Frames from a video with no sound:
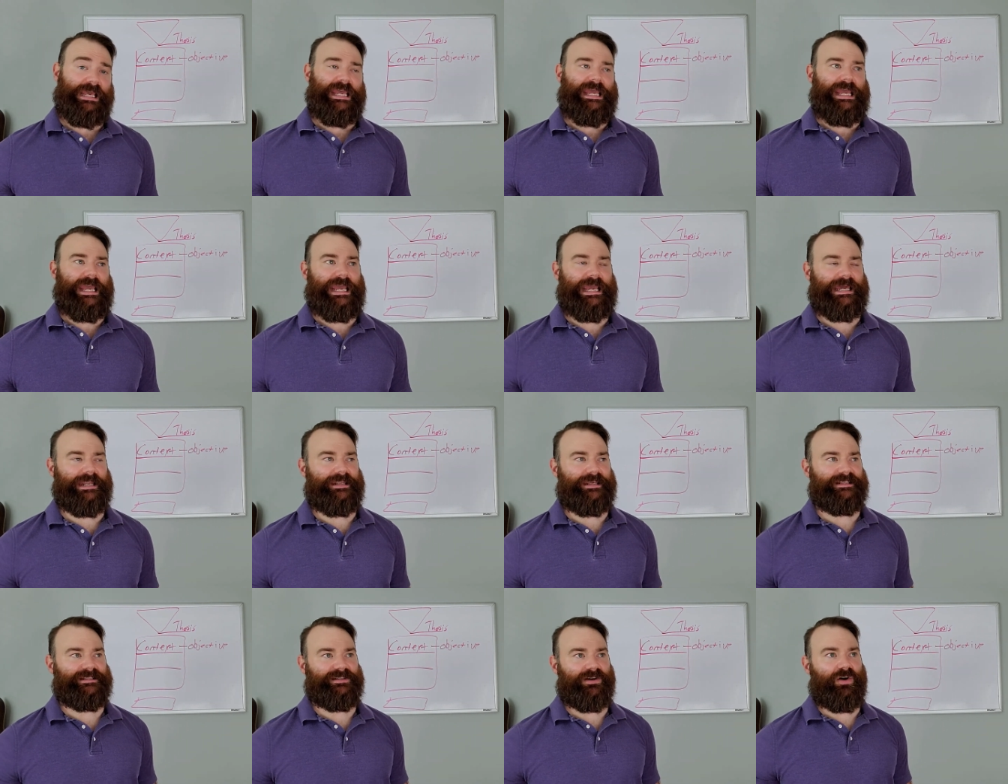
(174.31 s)
And
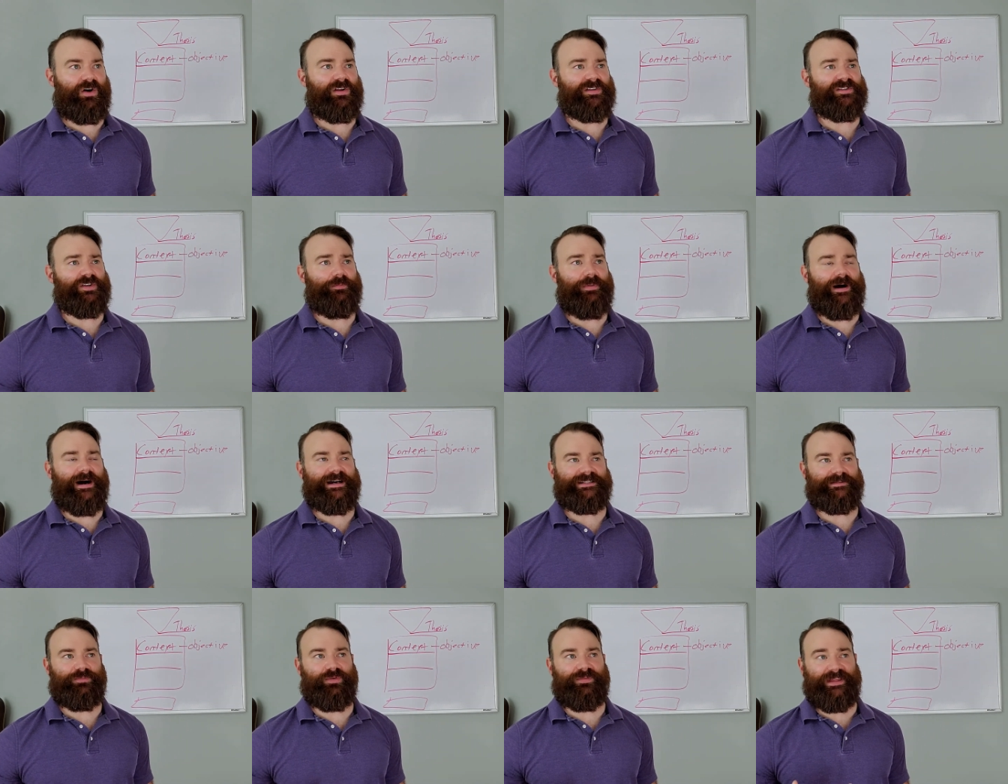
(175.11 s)
it's also
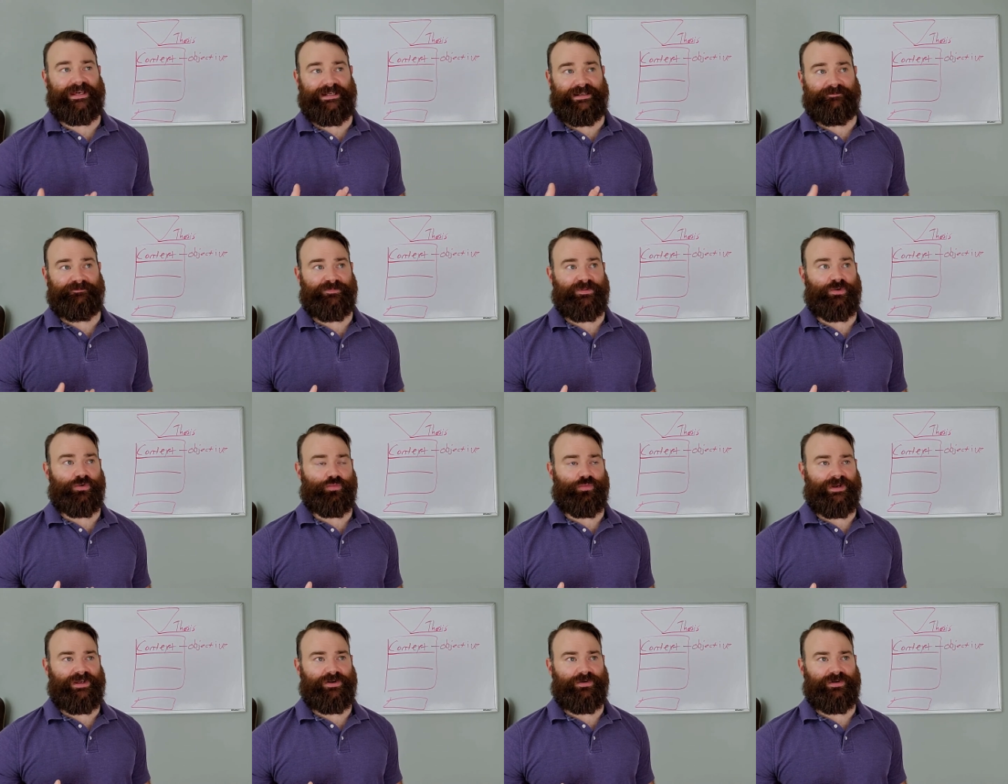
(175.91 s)
possible that your
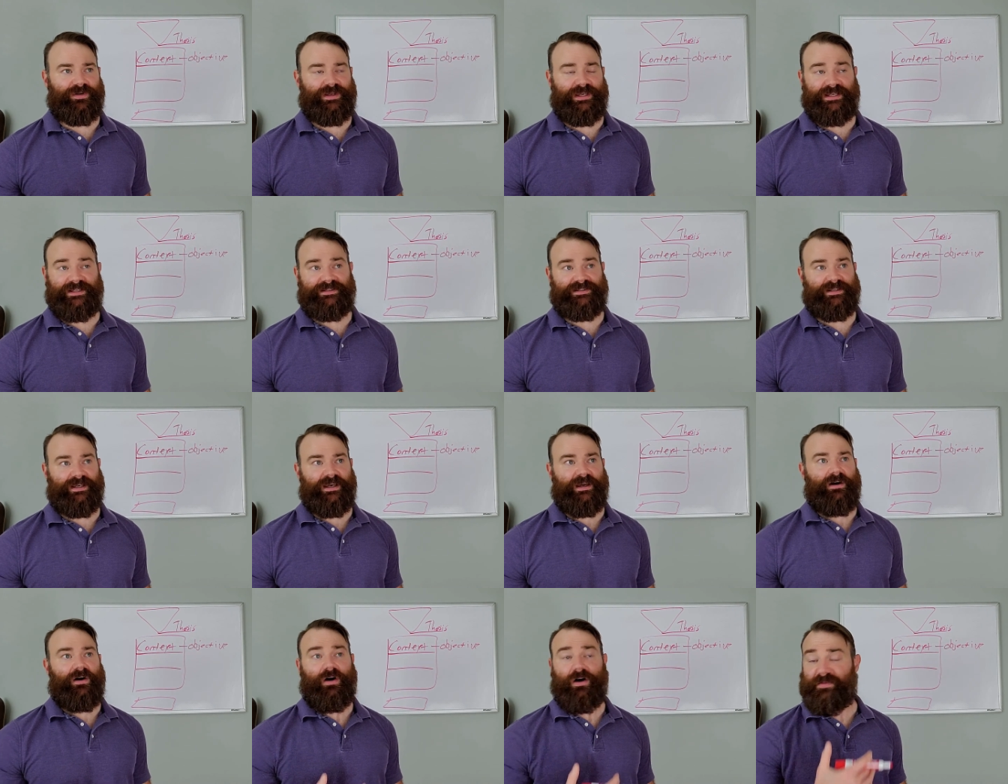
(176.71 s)
reader is
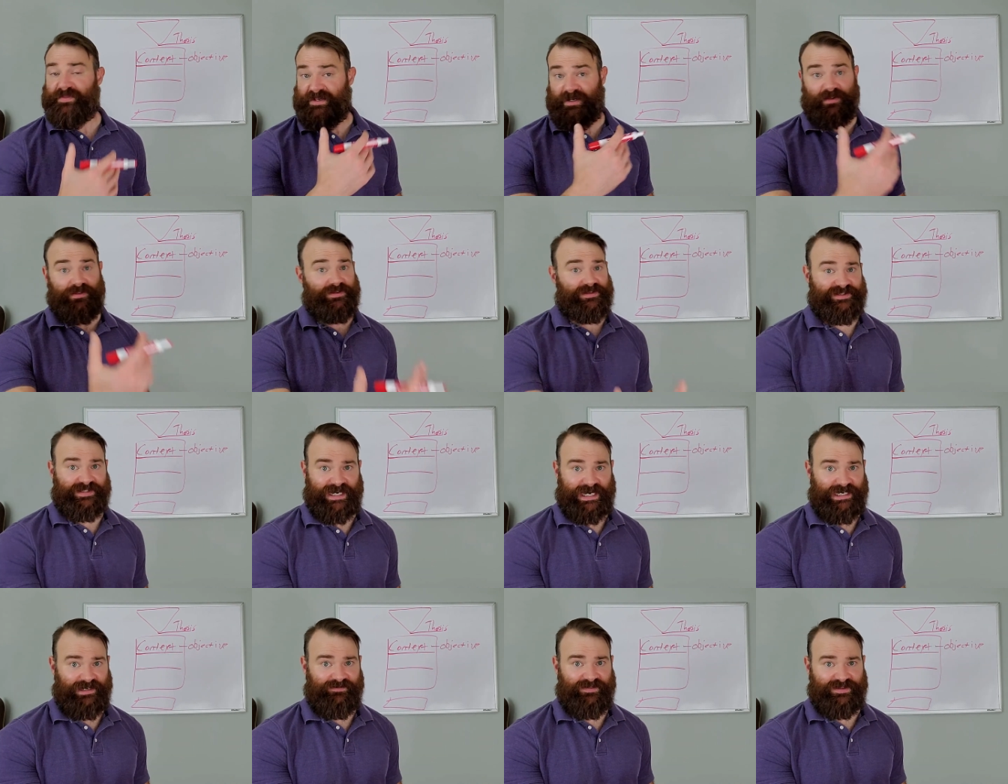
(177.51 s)
on the other
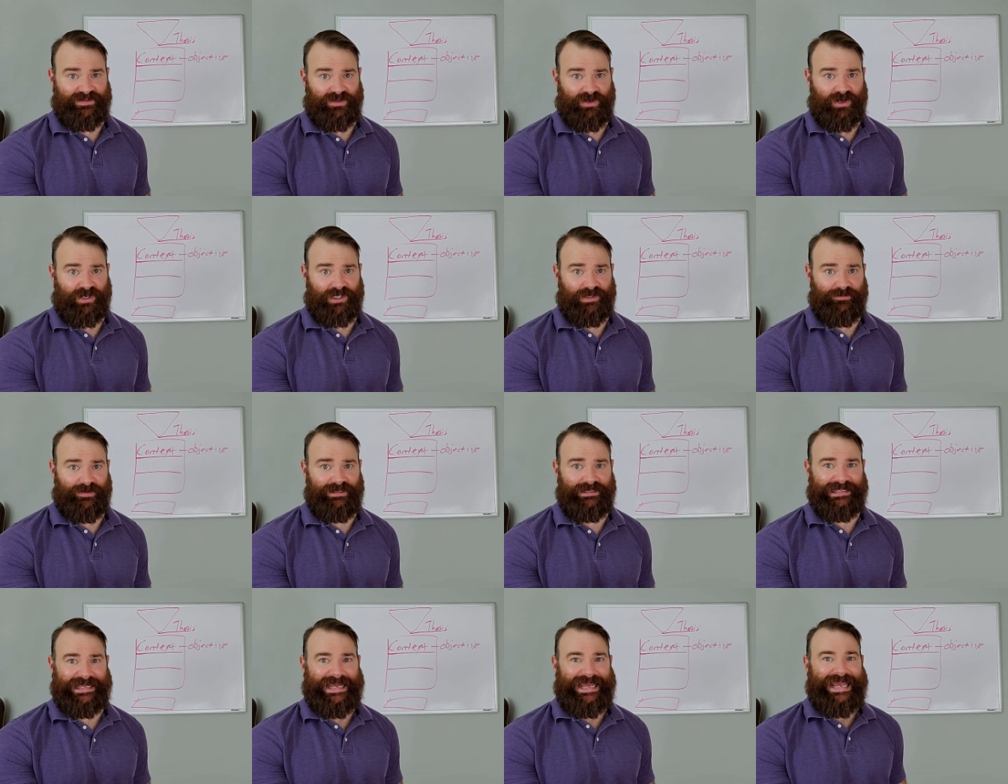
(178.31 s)
side of this
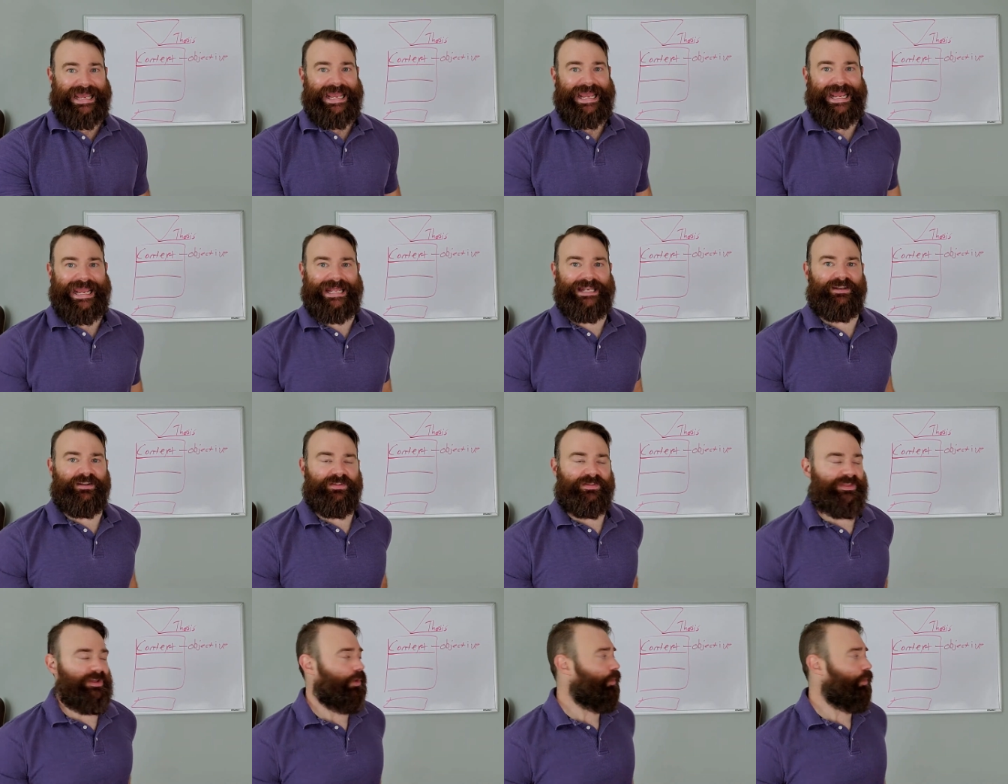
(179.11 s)
argument and they'll